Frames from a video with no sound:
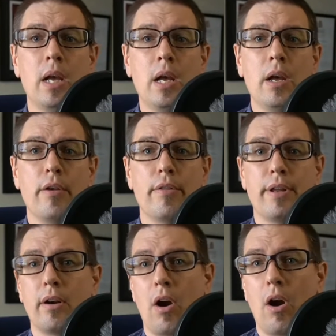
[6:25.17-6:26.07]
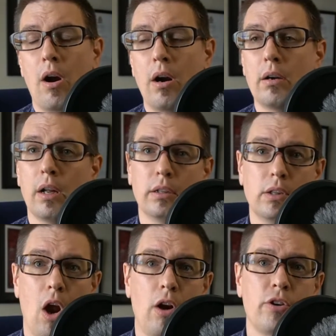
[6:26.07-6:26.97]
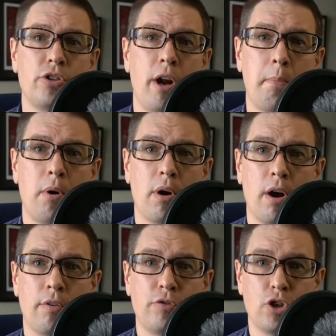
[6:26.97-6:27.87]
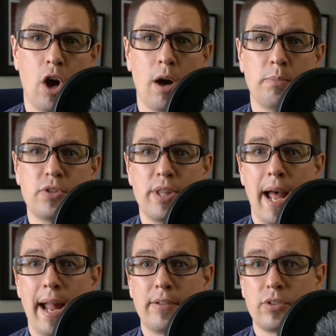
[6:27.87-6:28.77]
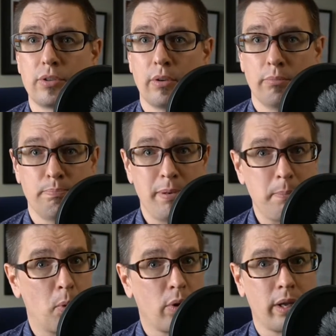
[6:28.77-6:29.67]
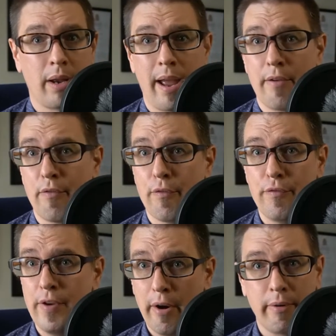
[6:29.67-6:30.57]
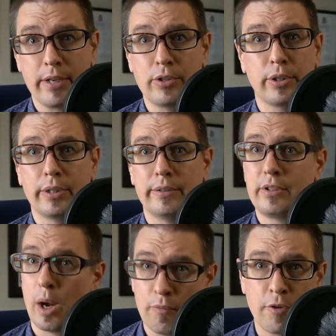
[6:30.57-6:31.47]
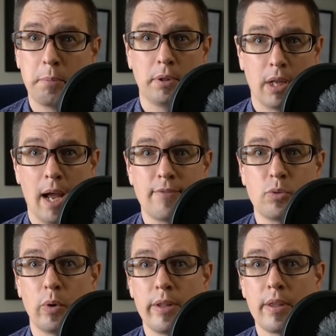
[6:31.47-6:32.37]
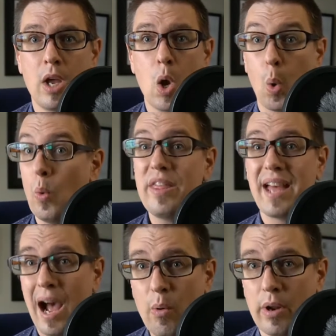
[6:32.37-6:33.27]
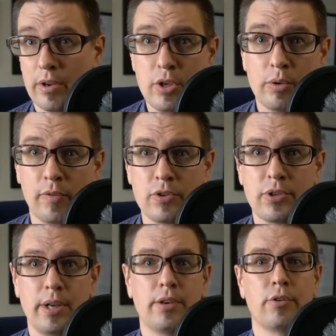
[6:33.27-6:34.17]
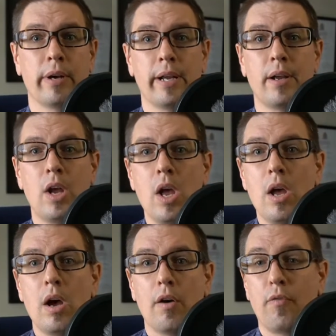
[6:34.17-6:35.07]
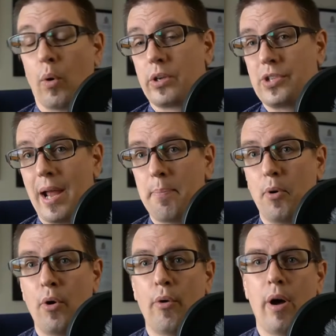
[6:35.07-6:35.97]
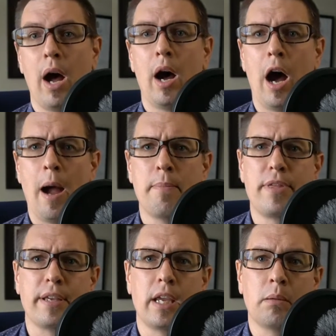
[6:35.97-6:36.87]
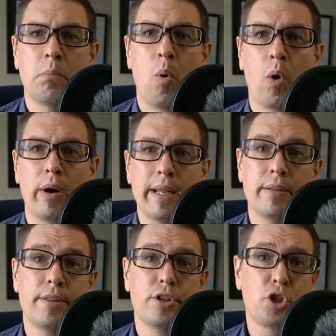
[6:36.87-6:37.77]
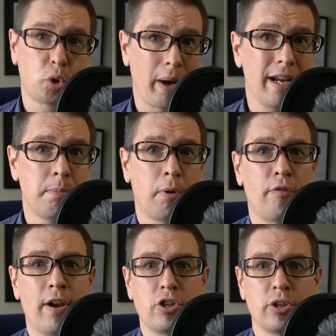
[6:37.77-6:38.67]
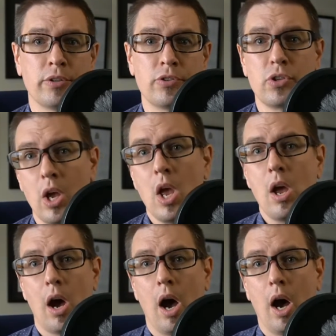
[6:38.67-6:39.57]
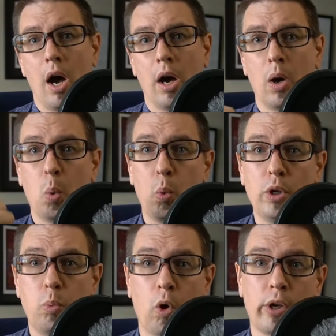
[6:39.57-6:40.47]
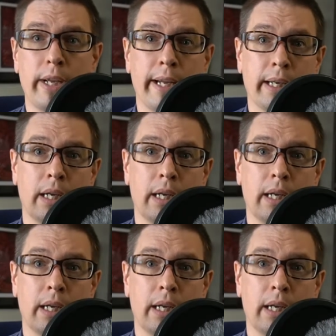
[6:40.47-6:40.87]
There are a large number of jobs that people can have very good, comfortable lives with without a university degree. For example, I'm thinking more in the trade professions, woodworking,